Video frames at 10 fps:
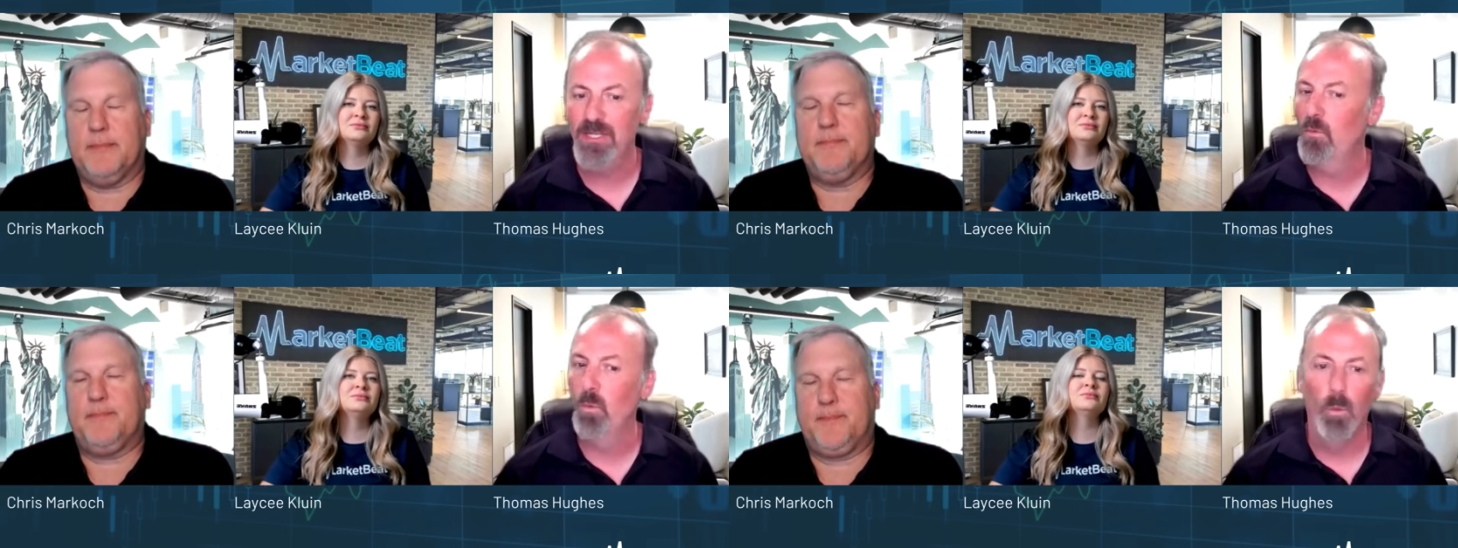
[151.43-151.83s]

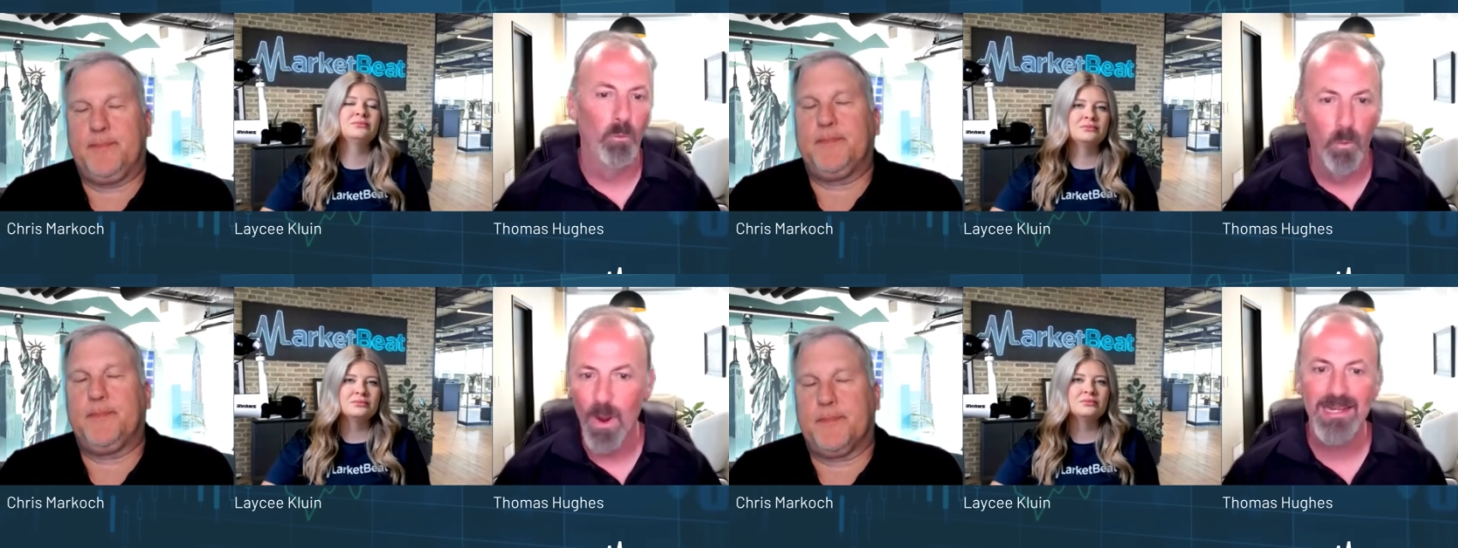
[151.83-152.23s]
Speaker 1: still
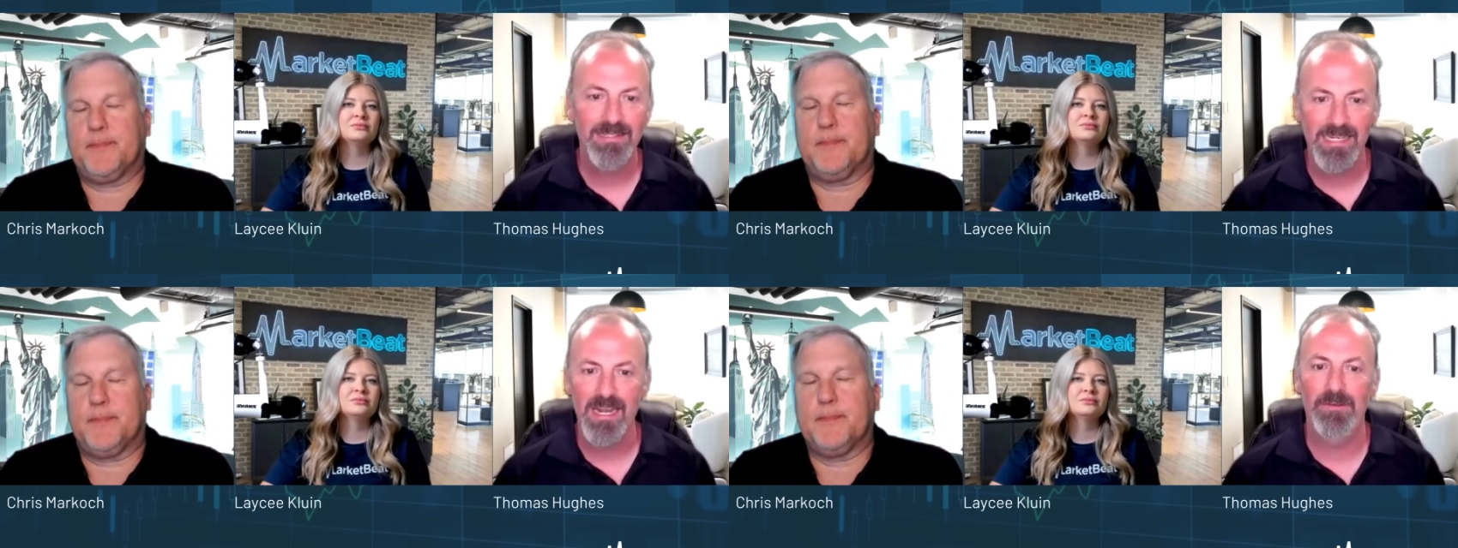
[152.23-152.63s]
way
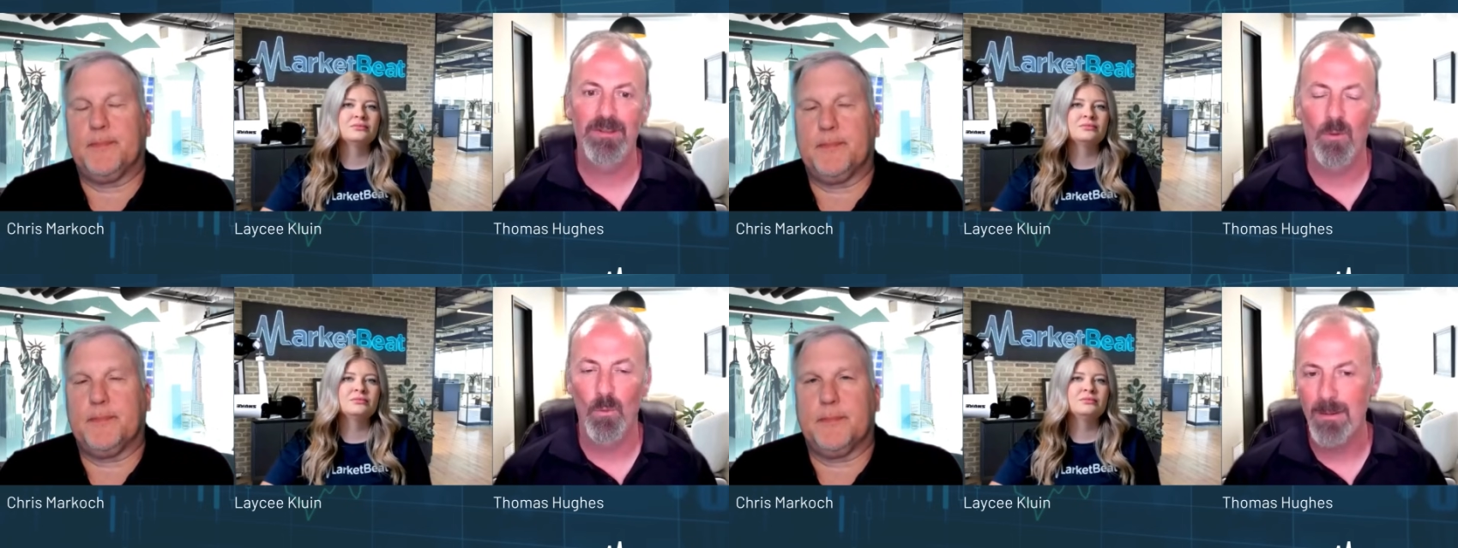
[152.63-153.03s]

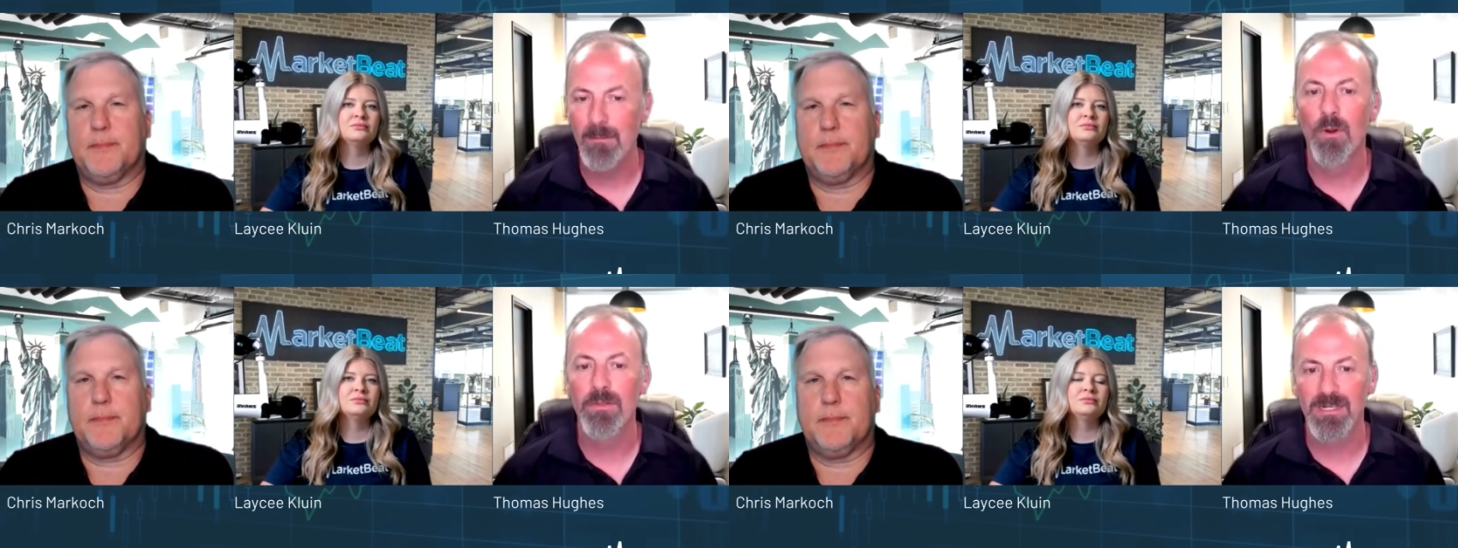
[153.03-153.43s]
significant, way
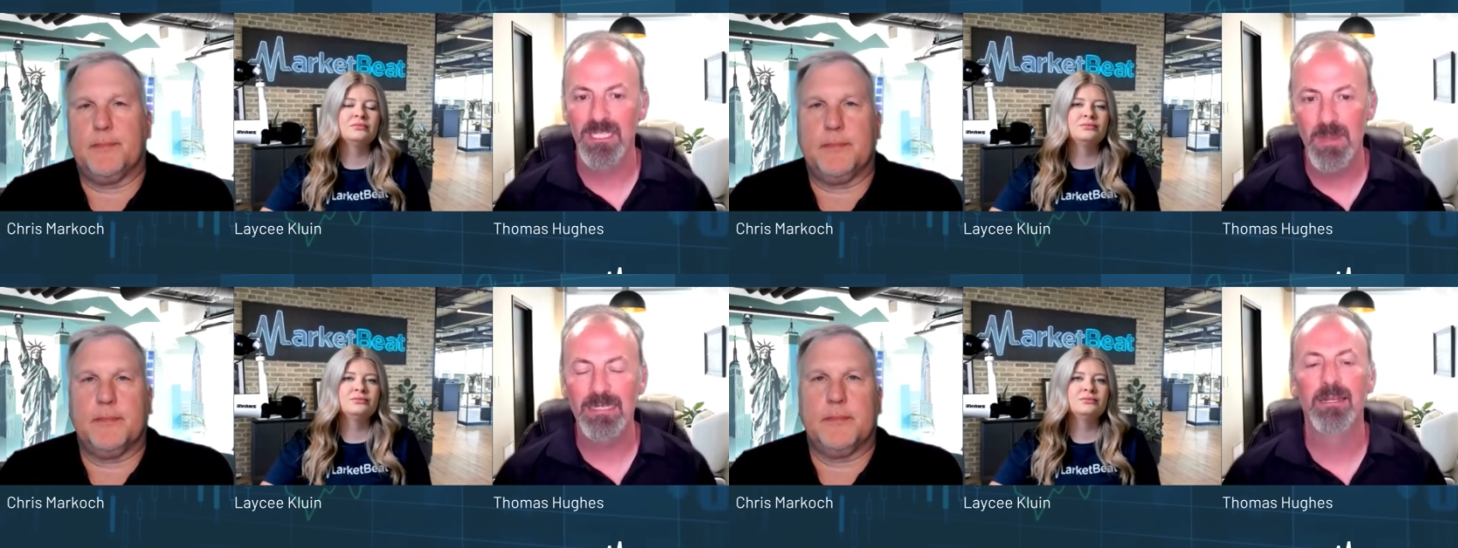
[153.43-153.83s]
more than
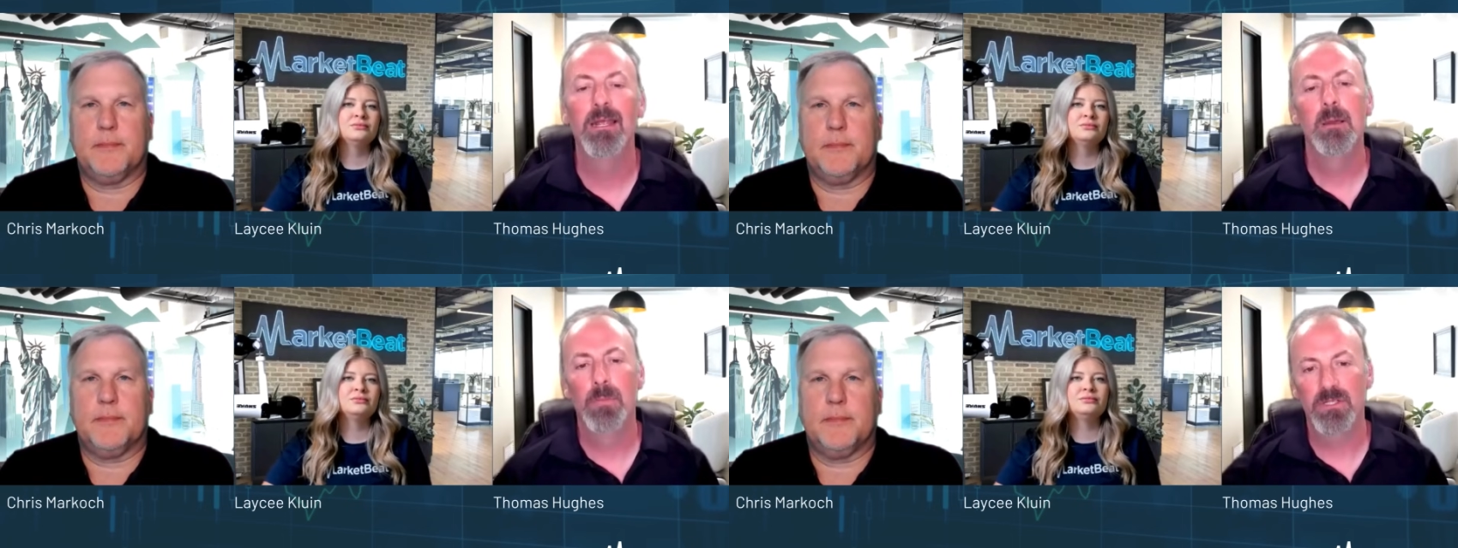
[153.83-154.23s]
expected,
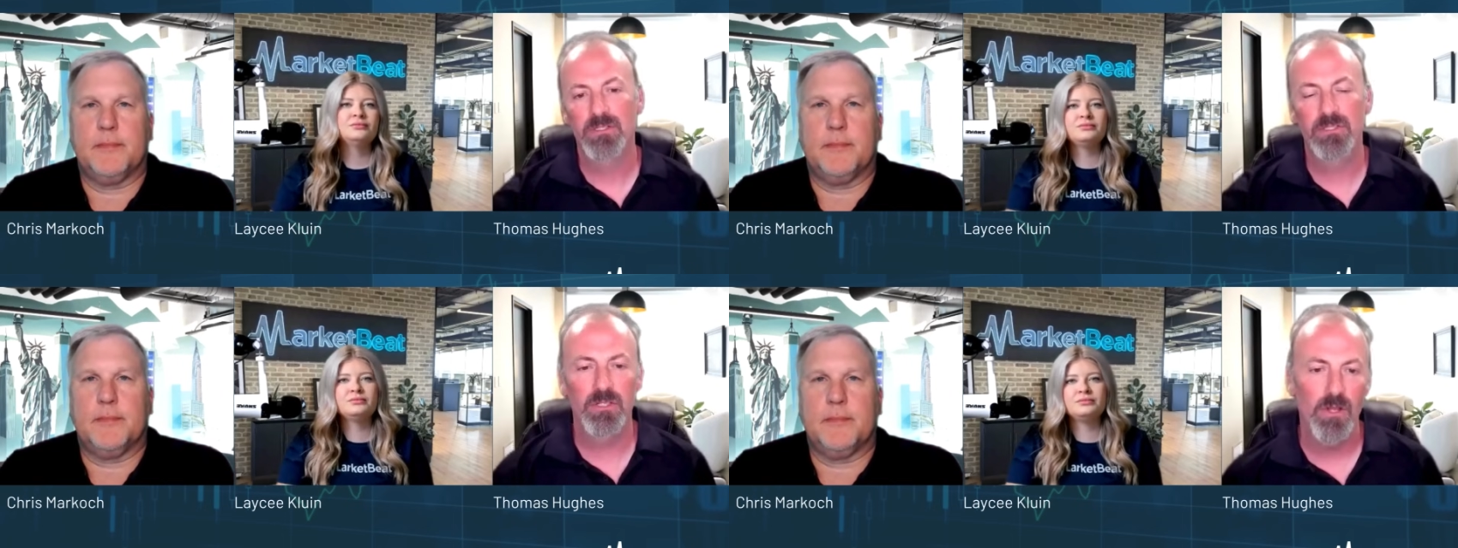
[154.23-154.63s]

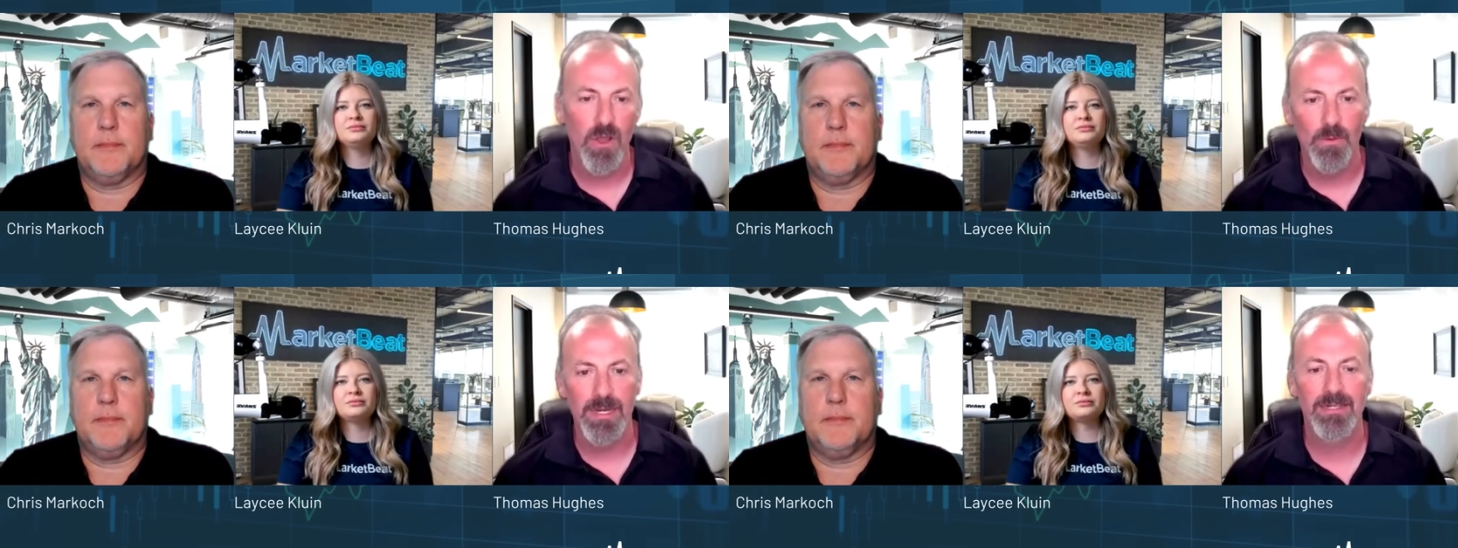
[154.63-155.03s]
but
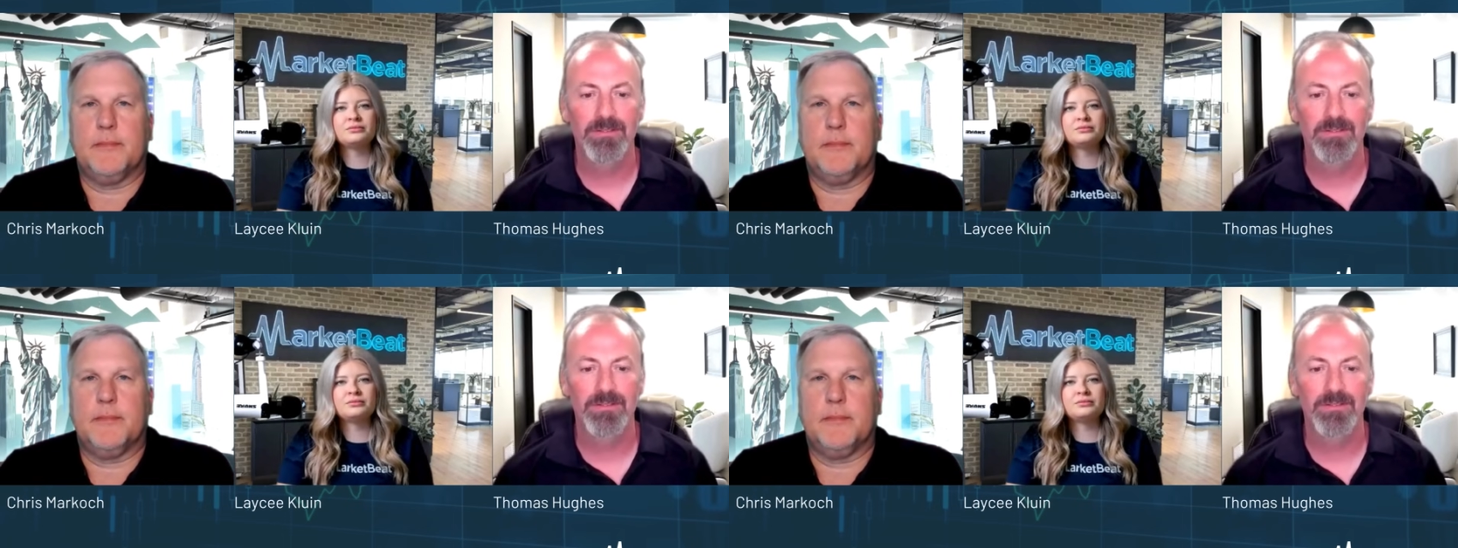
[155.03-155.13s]
slowing. And